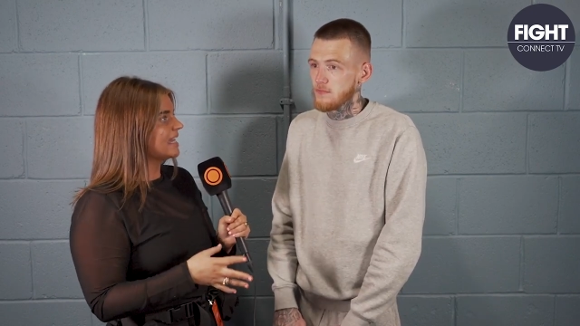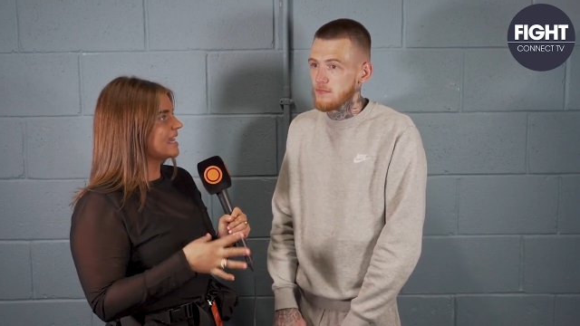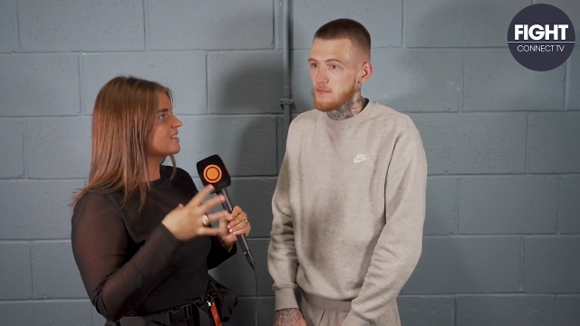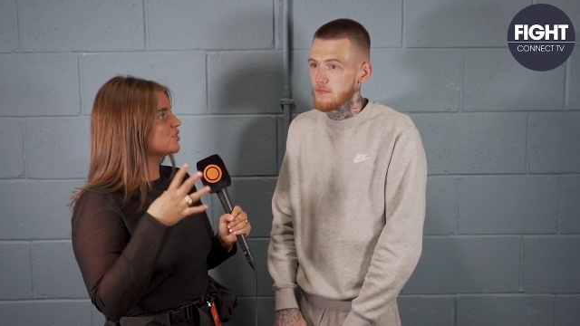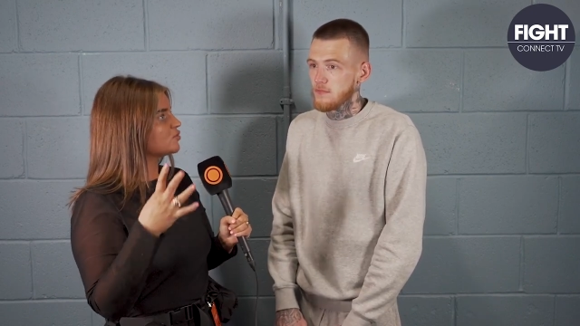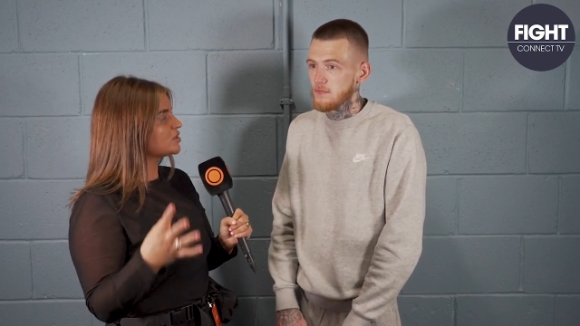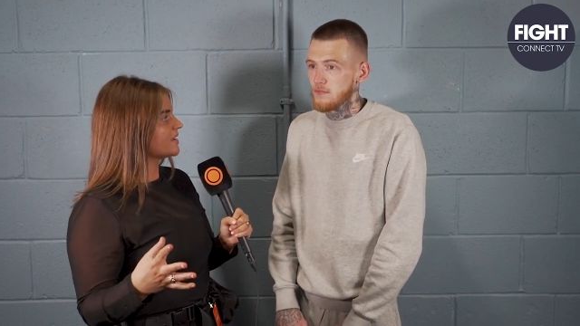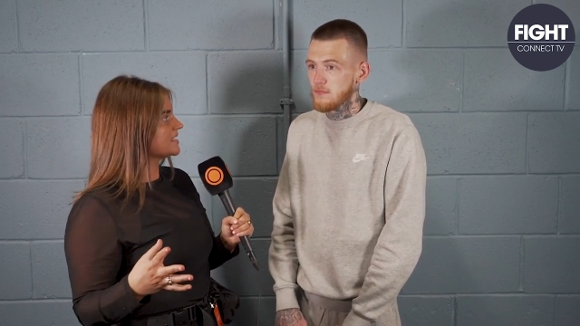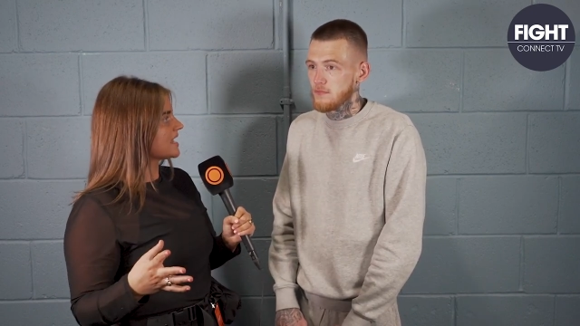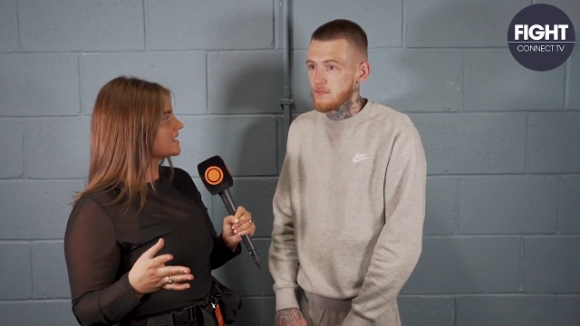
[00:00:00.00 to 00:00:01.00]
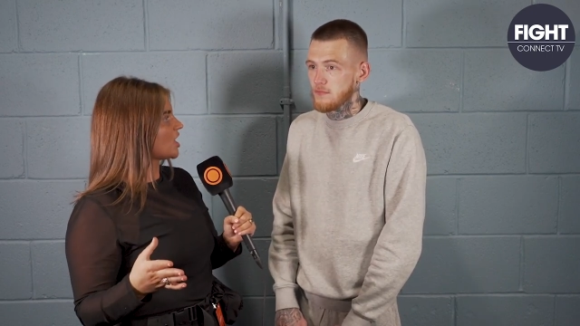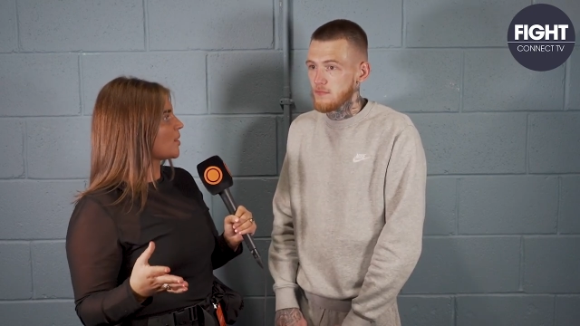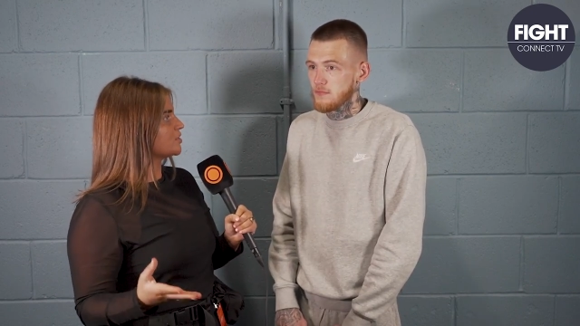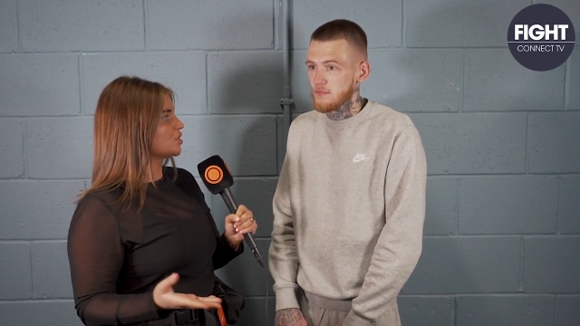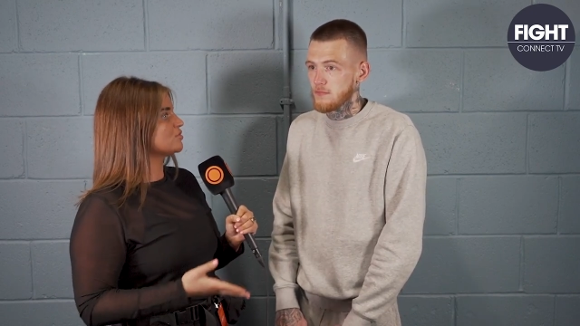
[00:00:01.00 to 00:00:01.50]
Speaker 1: it's such a fantastic
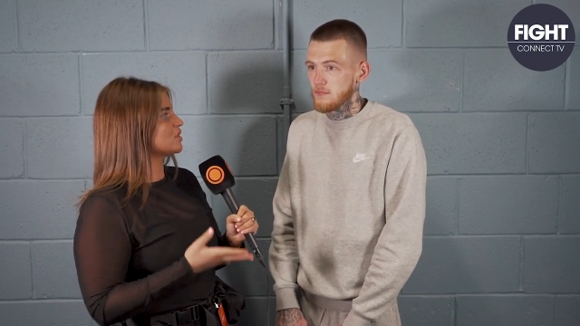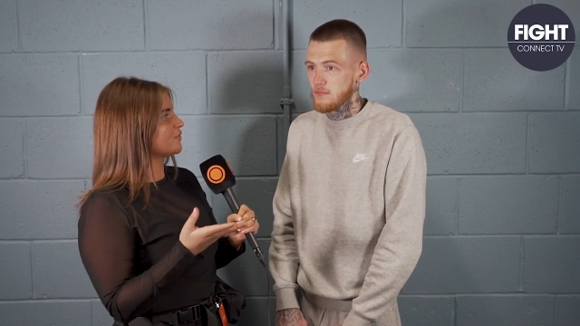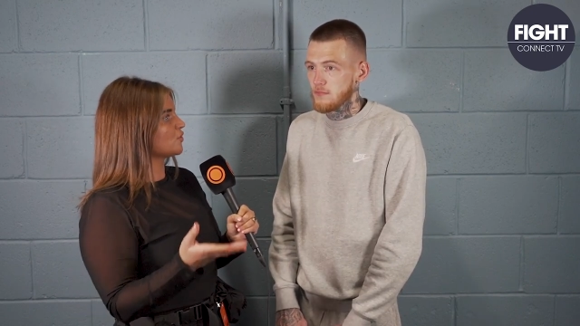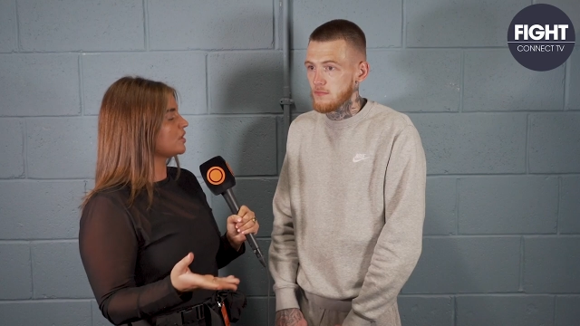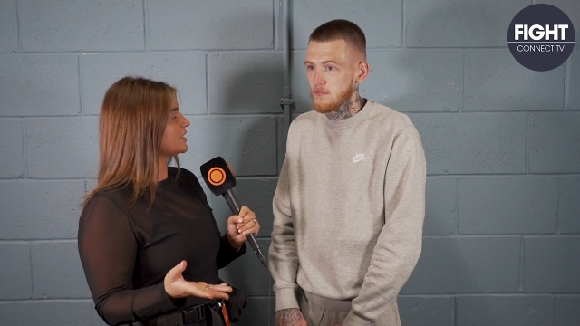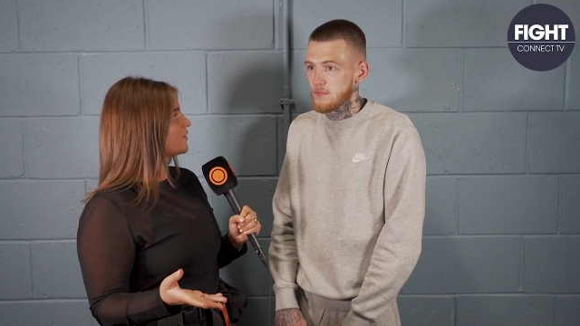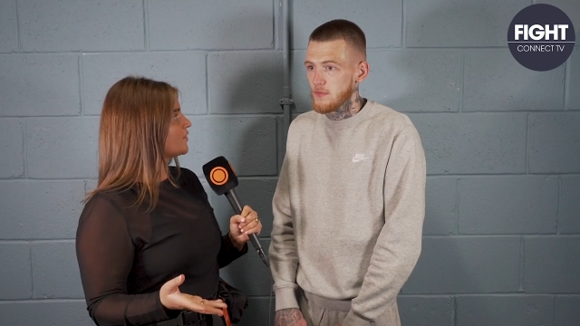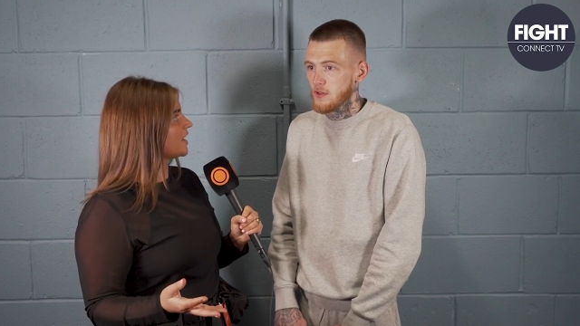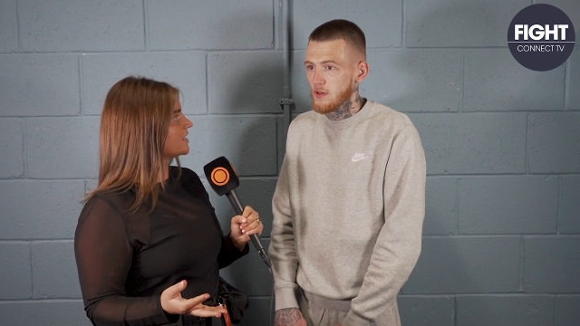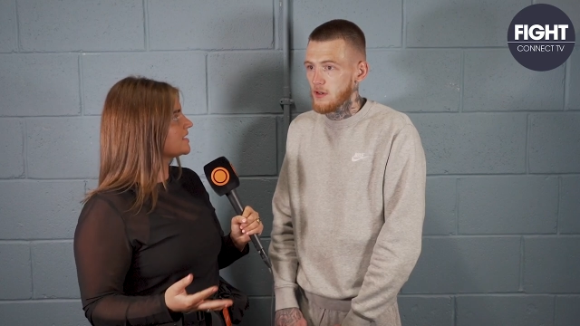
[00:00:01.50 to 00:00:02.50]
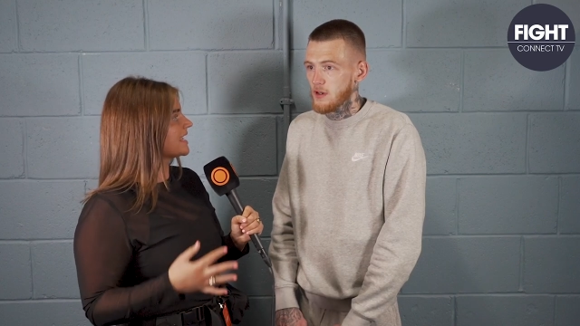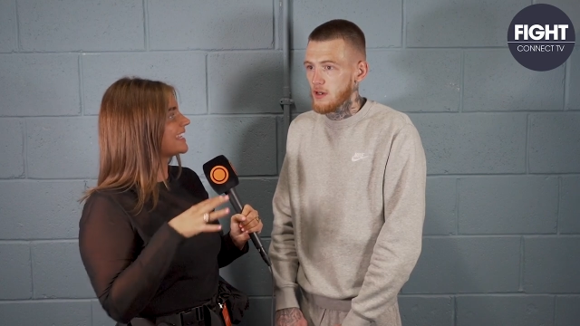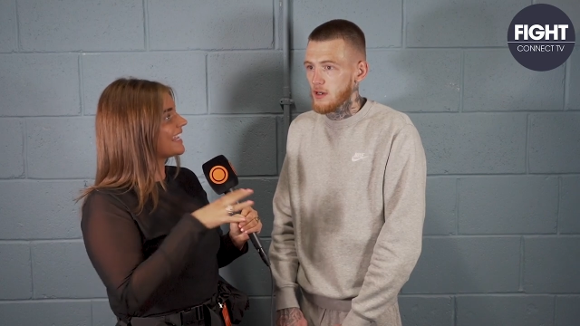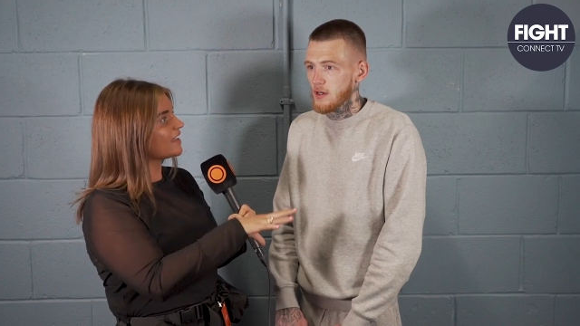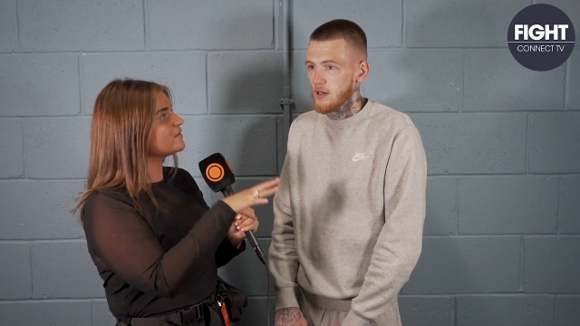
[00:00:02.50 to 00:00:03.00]
opportunity for all their fighters and
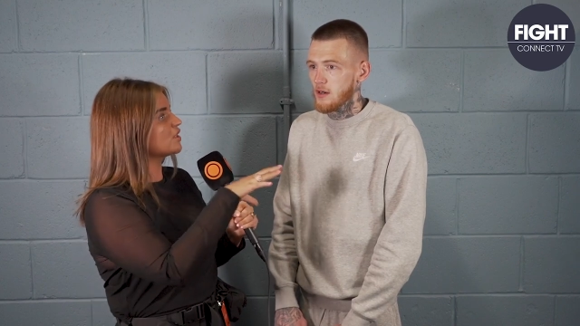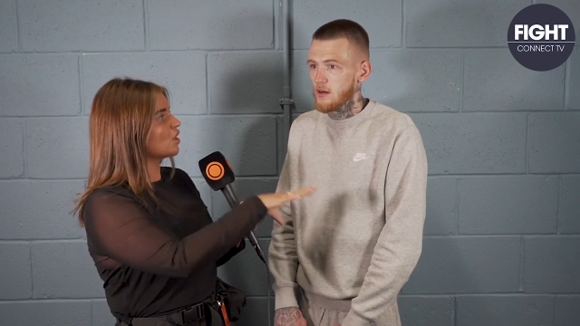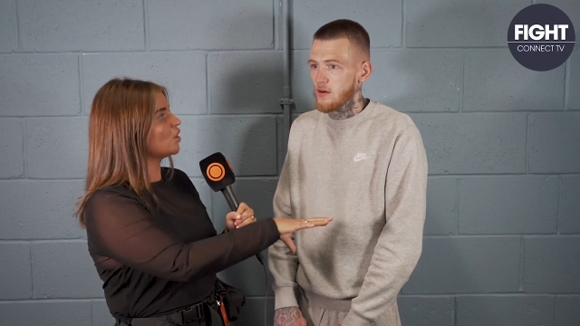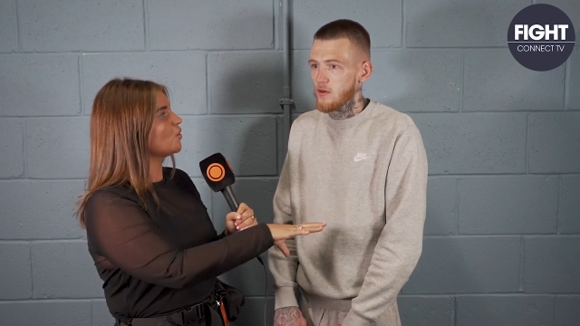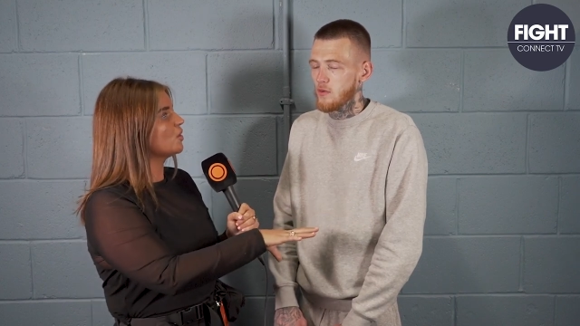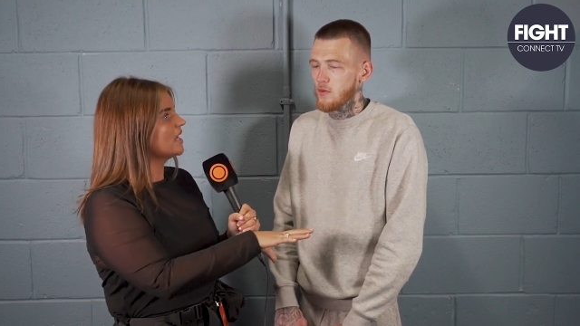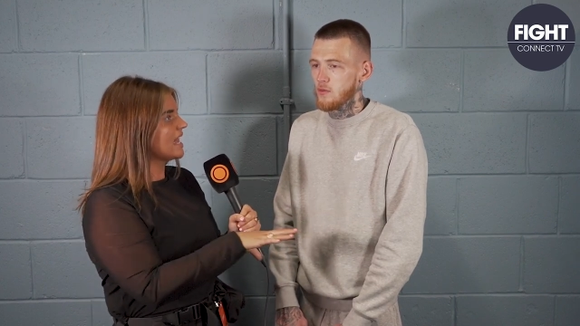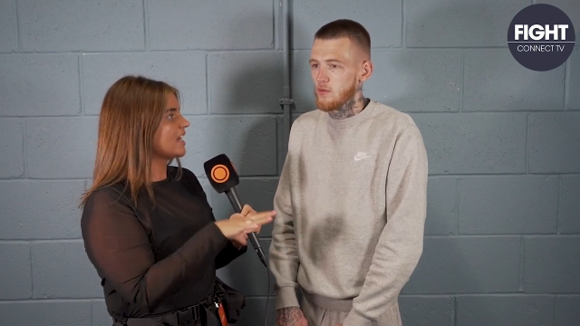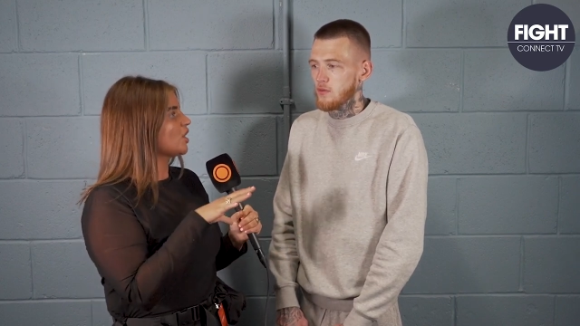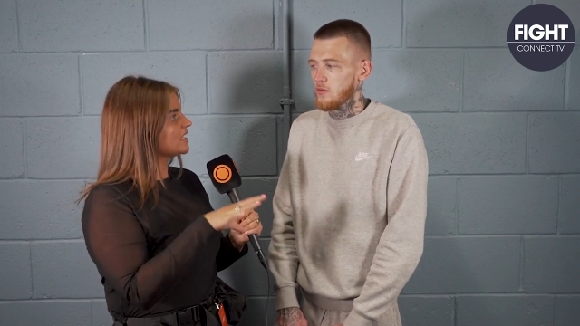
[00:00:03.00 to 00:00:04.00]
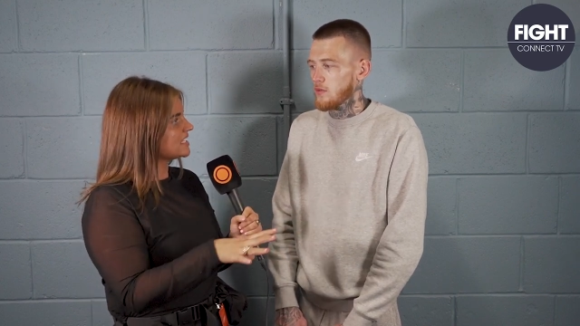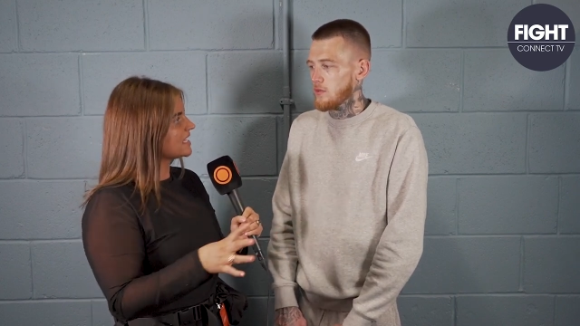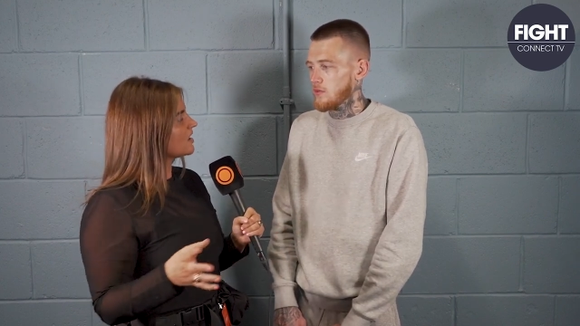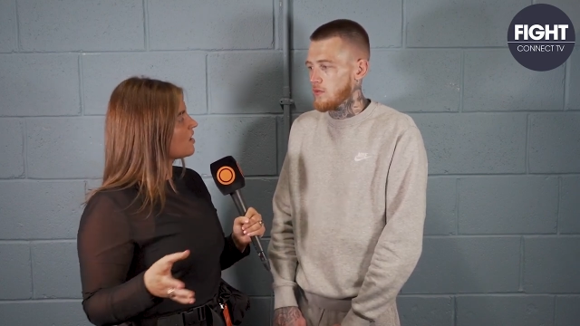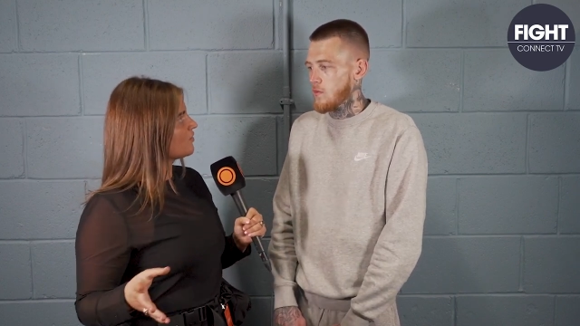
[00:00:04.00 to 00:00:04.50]
gives you an
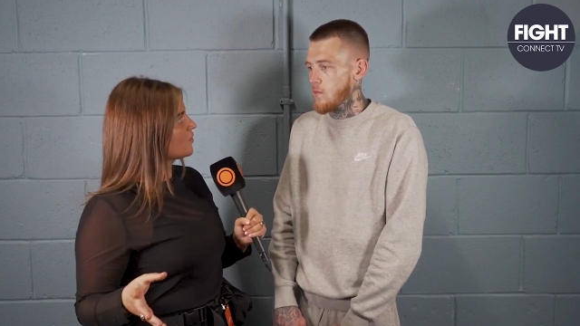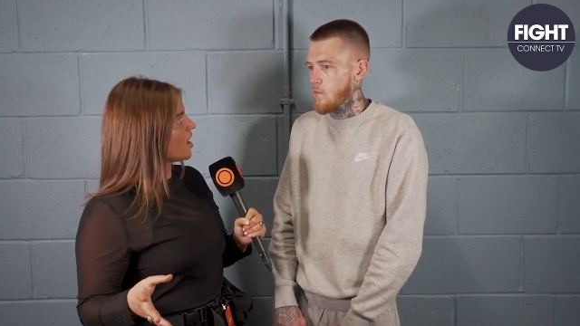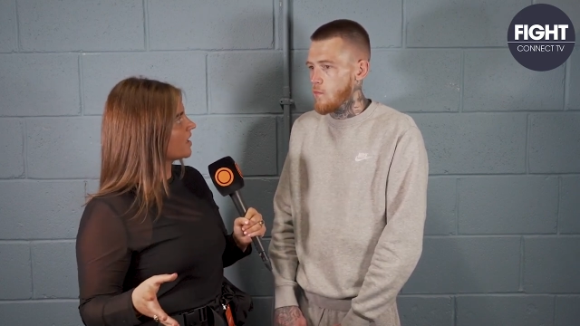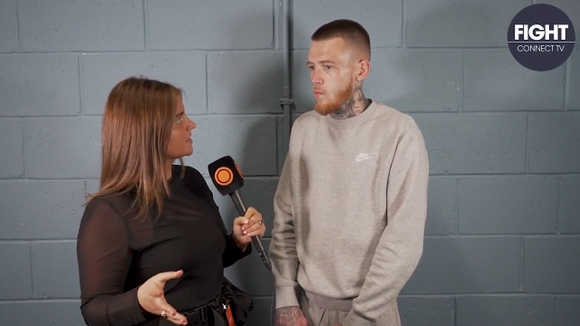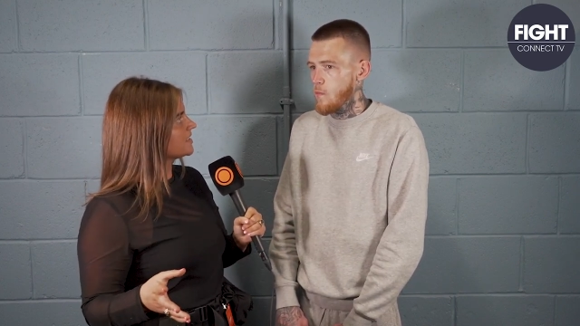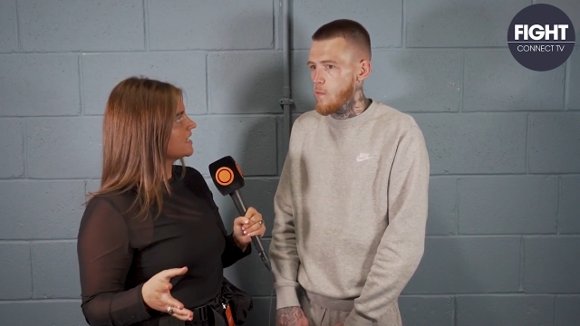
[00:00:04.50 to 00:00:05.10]
idea of what